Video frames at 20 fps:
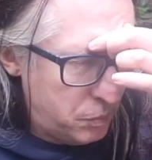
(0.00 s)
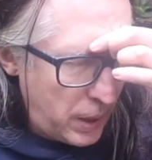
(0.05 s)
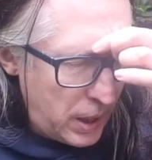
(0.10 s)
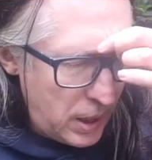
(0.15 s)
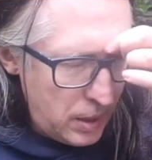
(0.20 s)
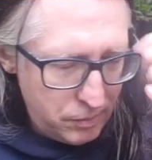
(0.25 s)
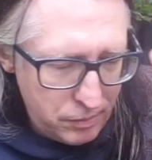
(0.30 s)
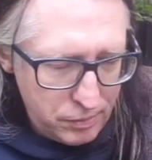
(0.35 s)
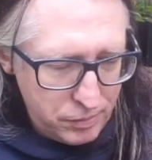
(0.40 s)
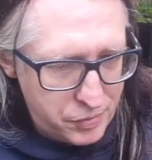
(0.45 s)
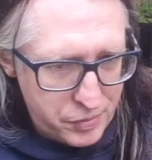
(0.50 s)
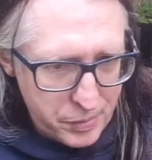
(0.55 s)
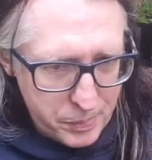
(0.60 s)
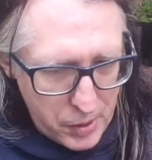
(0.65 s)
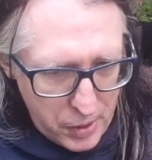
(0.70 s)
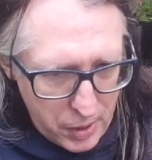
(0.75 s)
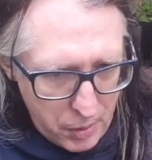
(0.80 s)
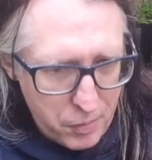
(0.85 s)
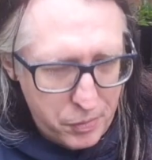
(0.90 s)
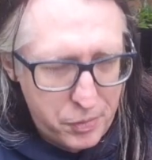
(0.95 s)
be
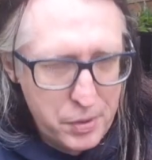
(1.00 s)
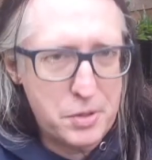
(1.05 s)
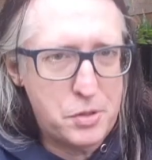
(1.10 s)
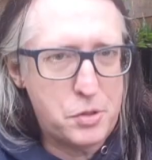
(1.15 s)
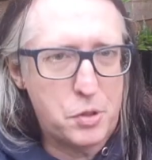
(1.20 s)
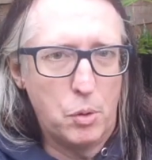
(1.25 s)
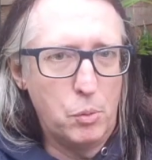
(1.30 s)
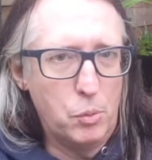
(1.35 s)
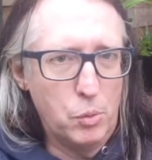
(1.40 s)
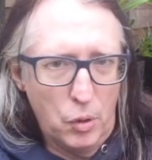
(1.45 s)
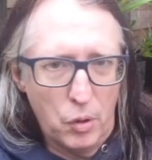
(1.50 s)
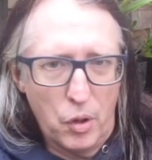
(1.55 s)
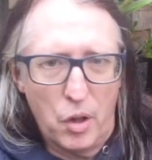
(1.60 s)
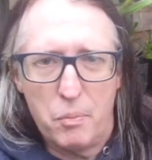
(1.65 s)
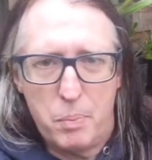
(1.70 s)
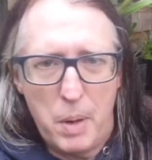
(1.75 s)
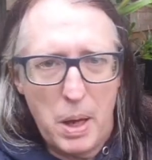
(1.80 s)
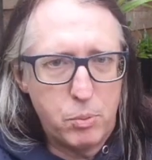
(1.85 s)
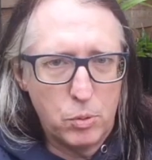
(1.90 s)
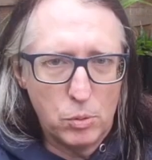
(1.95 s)
familiar with this, so will a lot
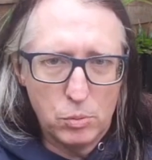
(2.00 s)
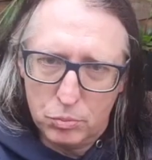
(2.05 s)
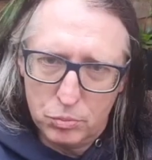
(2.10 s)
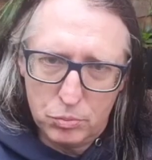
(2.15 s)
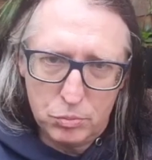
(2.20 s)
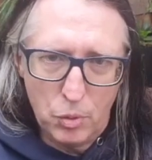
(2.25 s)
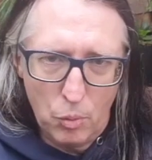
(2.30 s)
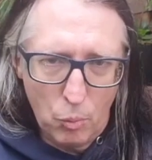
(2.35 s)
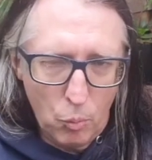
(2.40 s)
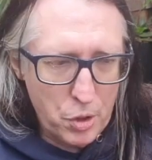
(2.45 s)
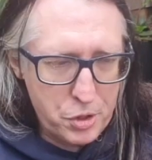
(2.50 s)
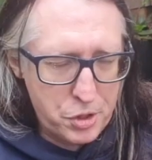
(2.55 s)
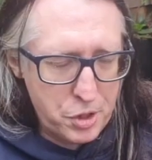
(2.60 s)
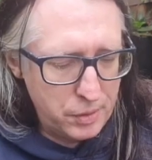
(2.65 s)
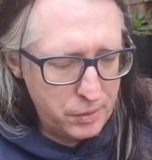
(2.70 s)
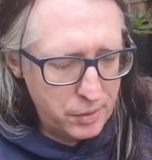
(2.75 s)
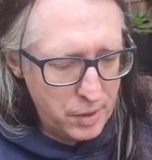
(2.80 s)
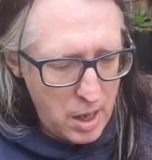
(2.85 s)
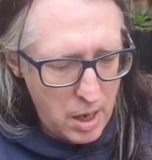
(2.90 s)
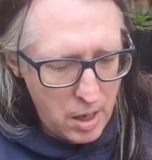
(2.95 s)
of people watching,
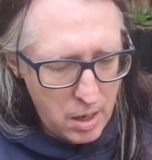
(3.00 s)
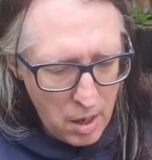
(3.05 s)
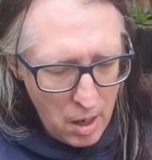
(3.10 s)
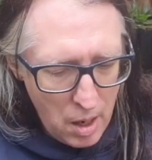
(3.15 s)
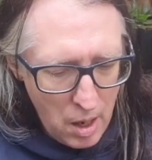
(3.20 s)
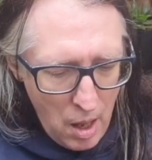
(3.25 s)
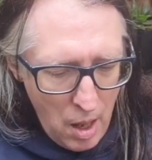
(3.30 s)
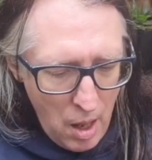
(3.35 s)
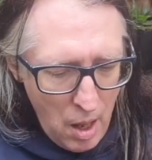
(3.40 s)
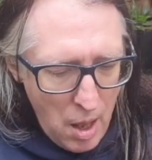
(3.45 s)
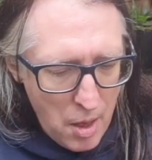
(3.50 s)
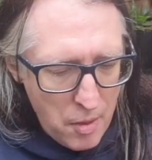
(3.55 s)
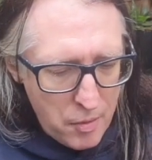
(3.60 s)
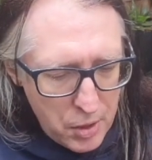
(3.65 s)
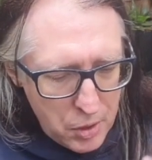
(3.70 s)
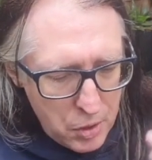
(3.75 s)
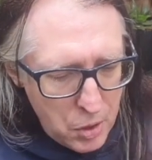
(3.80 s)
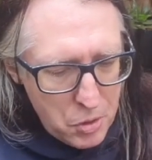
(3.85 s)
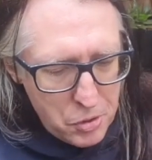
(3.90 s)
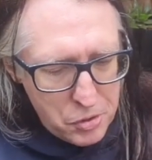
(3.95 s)
that the new